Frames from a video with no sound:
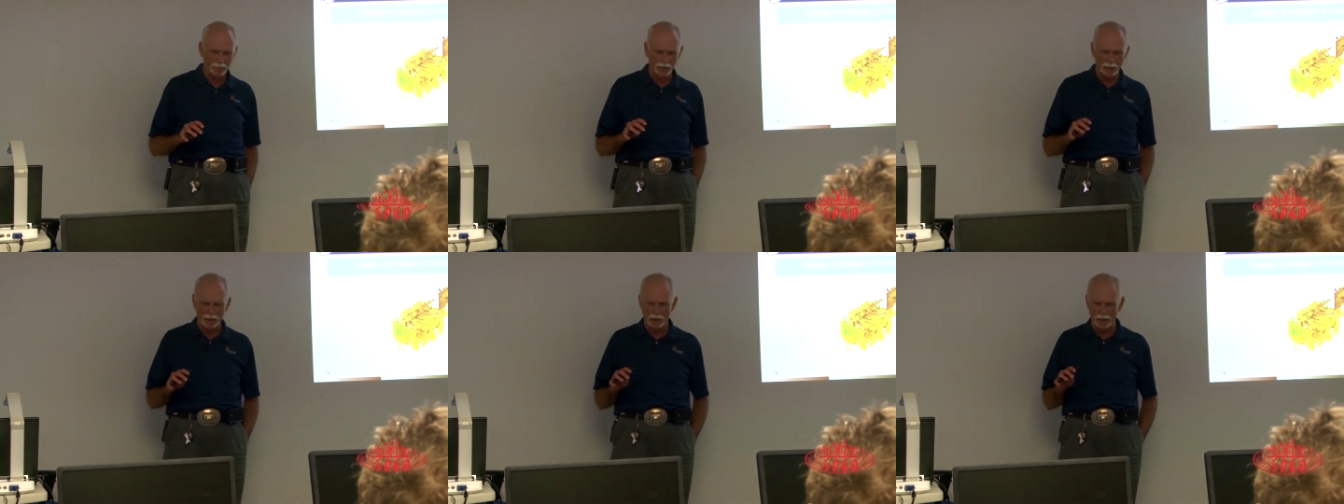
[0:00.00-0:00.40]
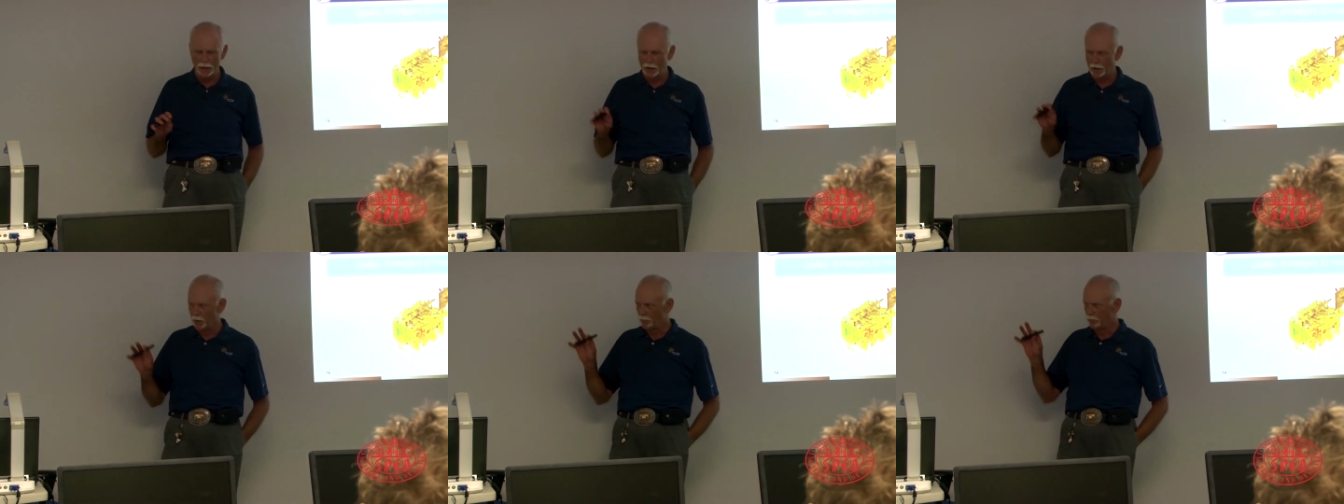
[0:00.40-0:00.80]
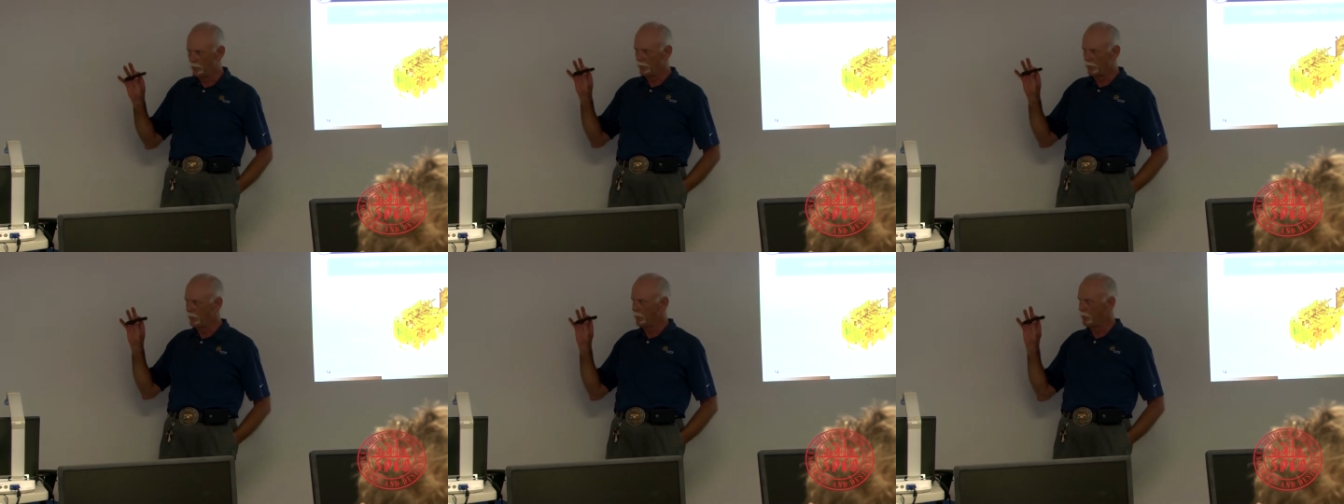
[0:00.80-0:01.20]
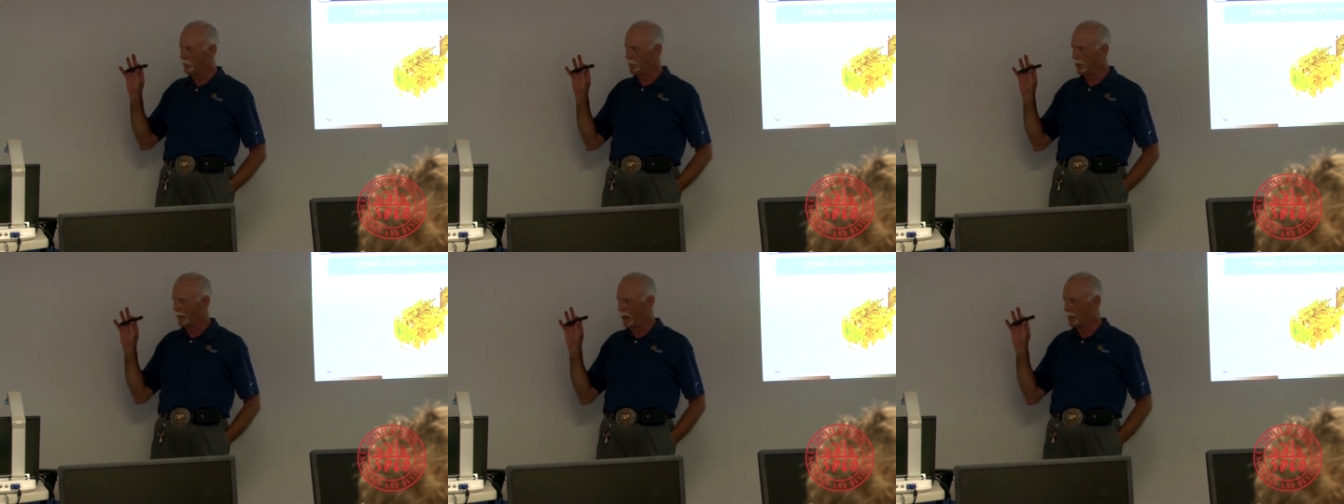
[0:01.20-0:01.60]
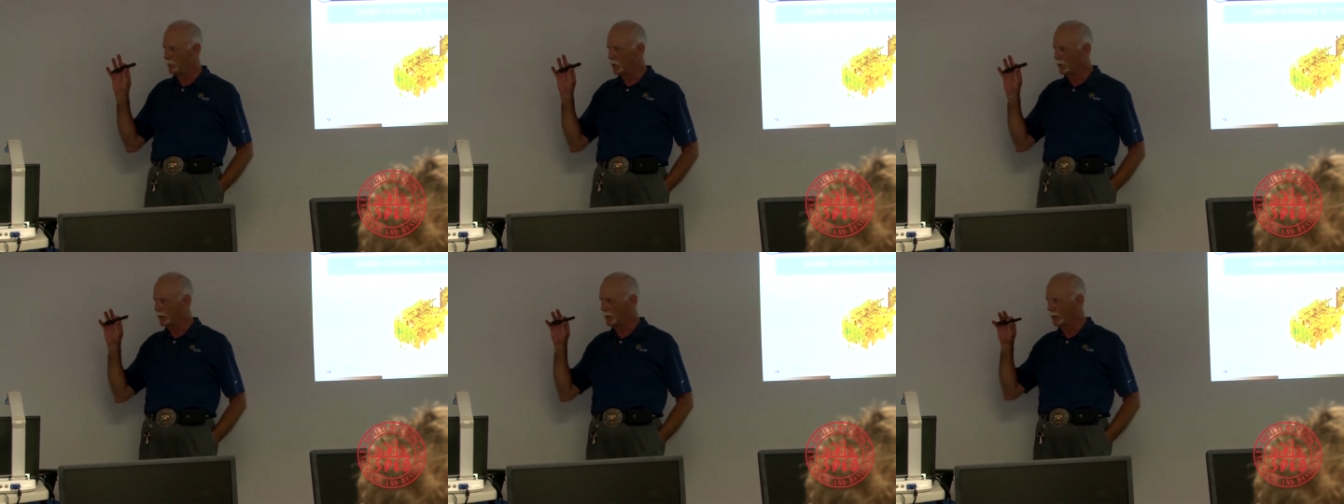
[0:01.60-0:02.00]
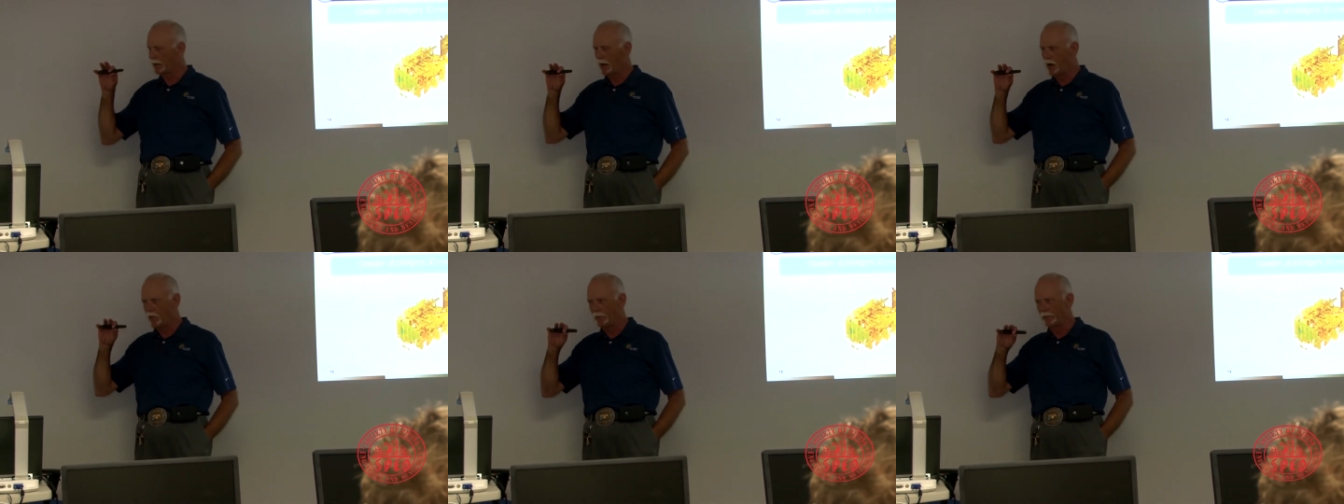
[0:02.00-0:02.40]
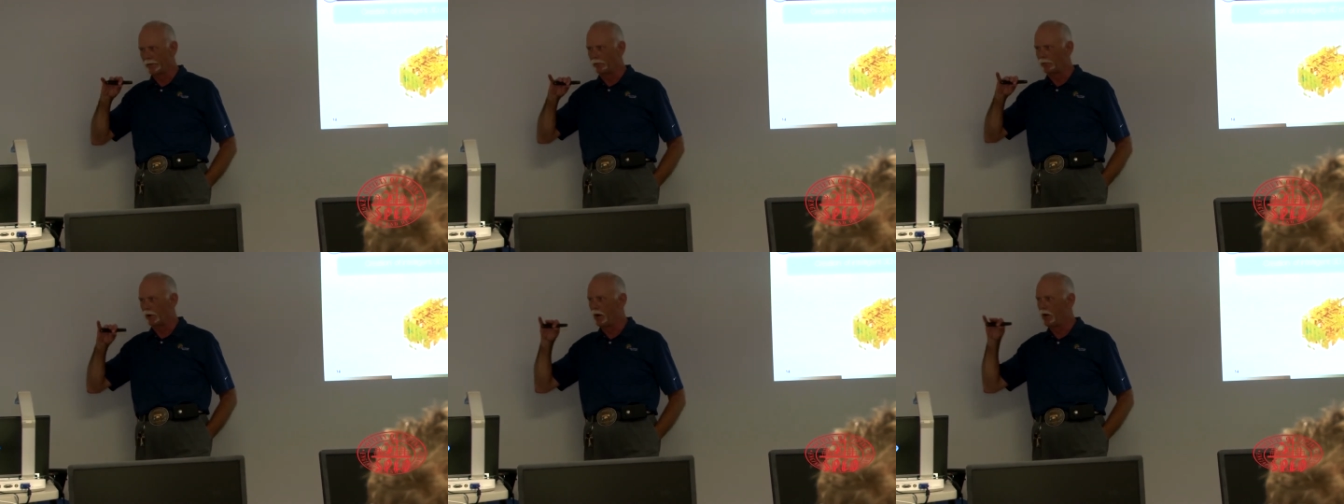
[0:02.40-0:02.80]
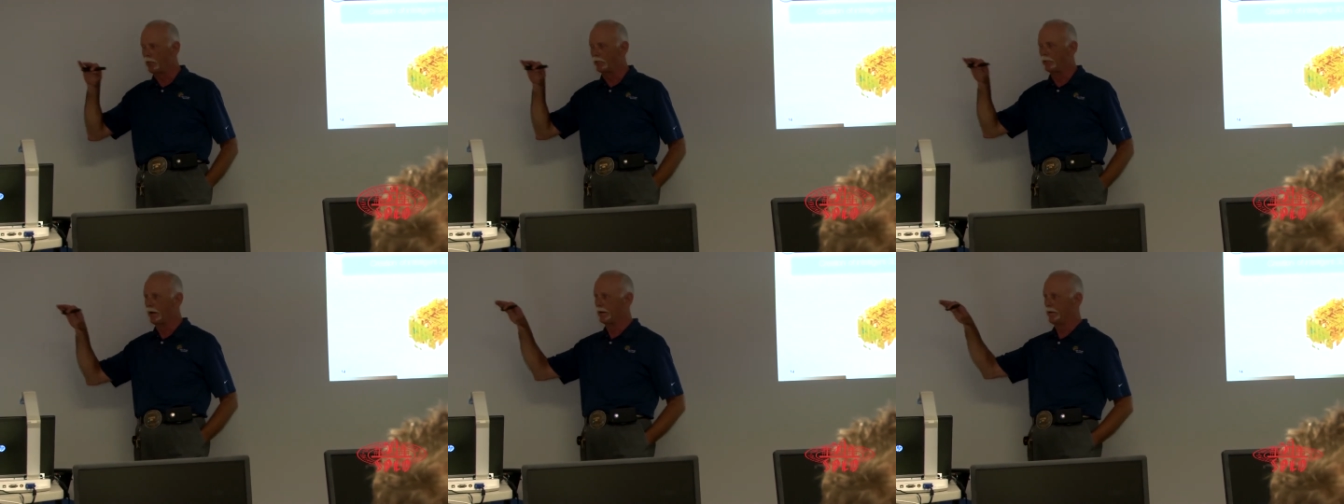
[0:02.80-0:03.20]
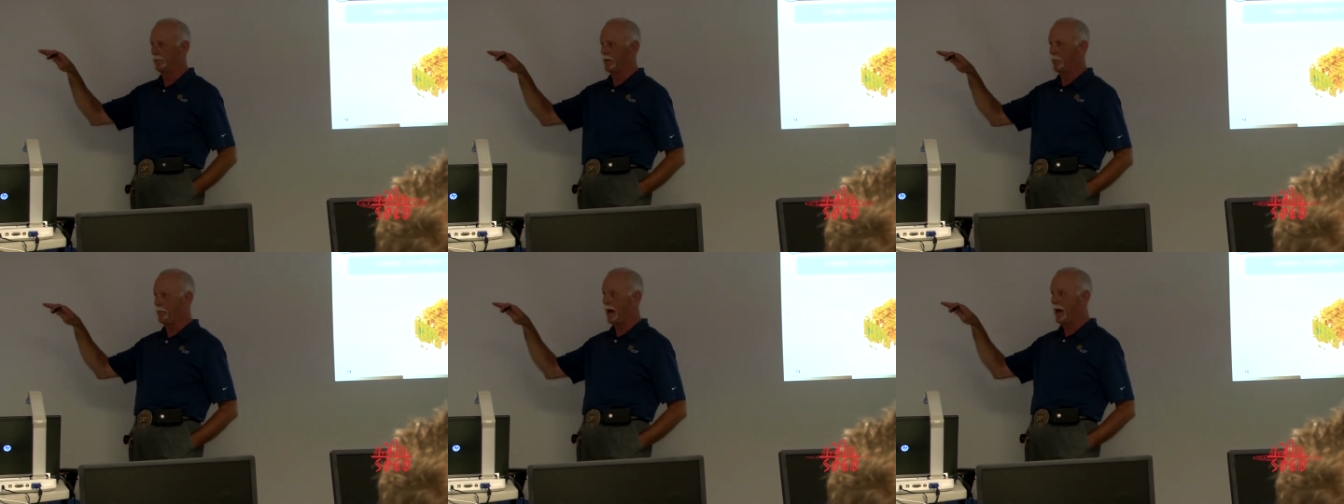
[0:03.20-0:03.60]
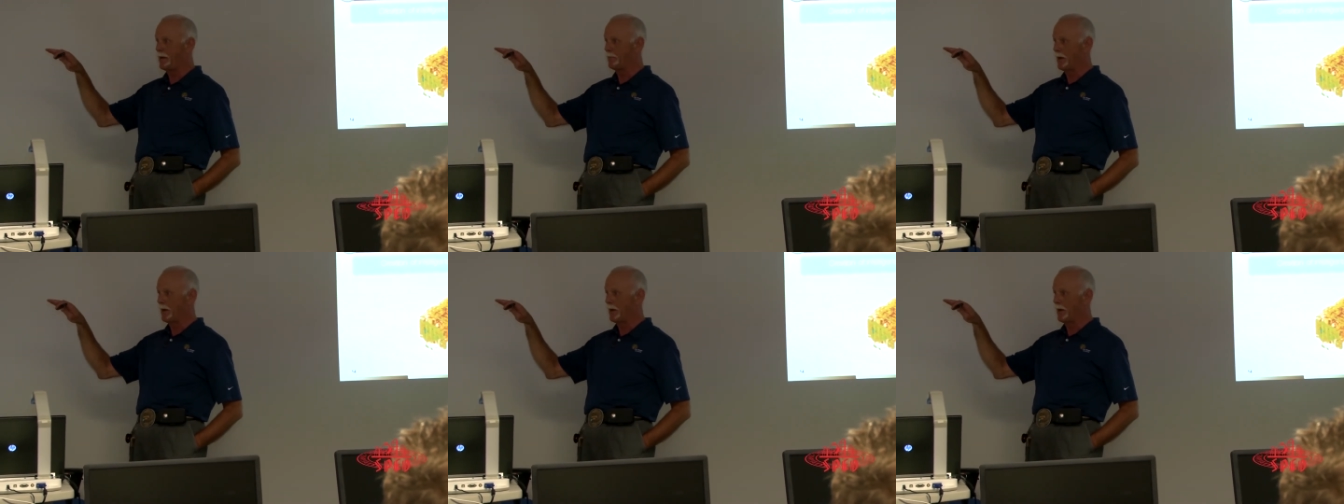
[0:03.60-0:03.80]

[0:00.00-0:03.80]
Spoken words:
but I'm looking over the long run of the pipe.